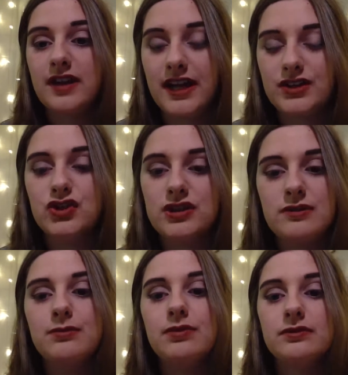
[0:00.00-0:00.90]
a
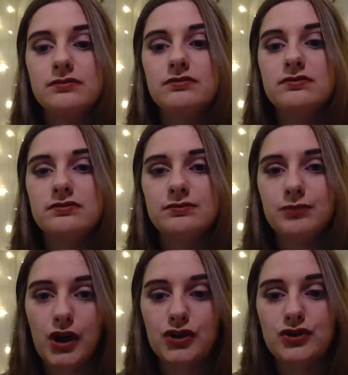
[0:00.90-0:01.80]
cheap
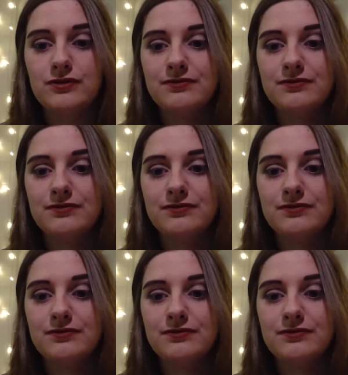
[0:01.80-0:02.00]
brush.